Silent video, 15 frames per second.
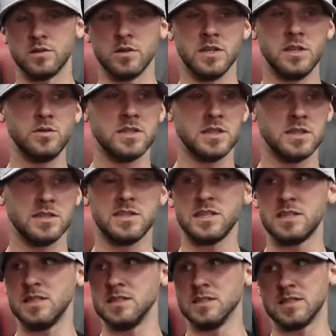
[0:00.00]
So he was in his
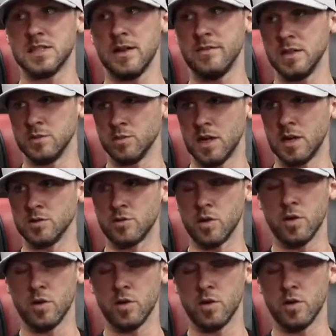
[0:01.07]
60s and 70s when I was